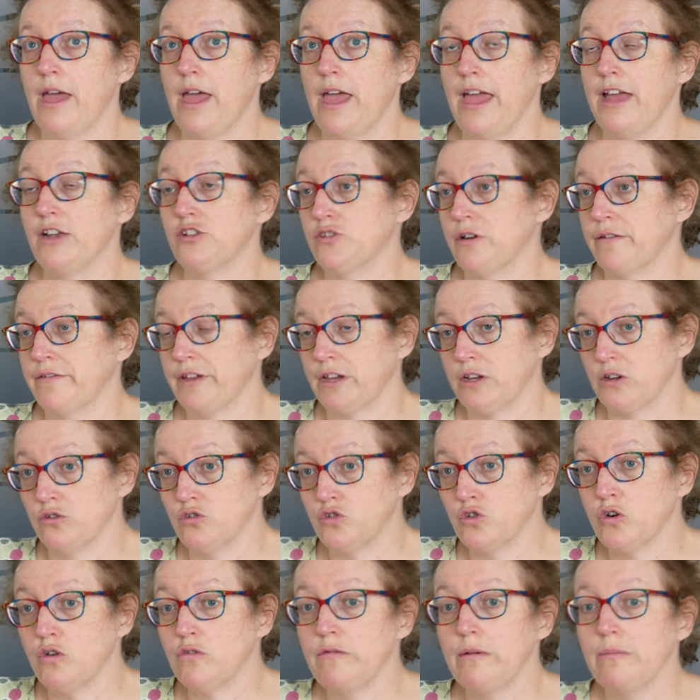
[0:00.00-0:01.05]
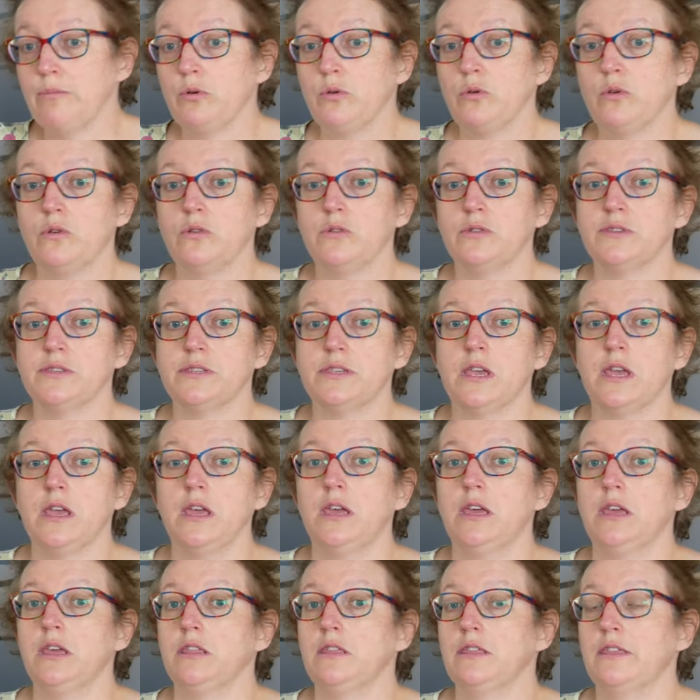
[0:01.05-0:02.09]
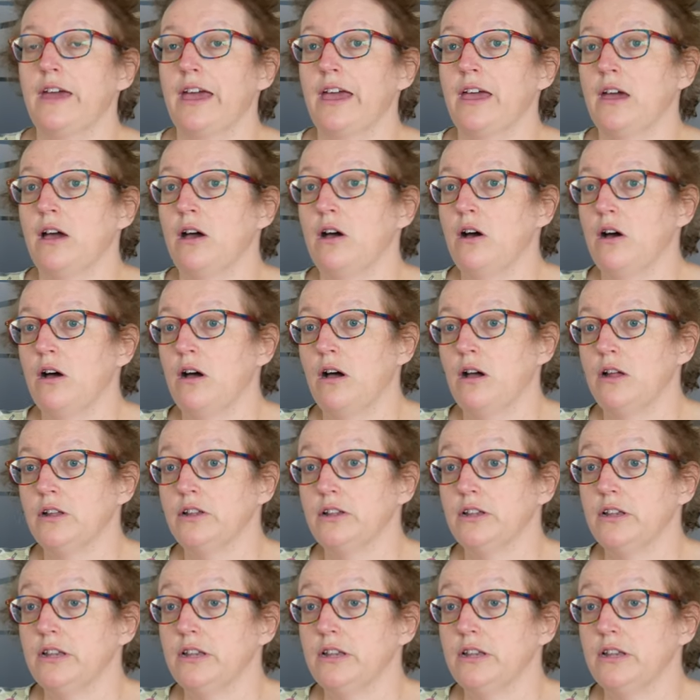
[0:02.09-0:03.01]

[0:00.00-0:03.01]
air traffic control reports. They are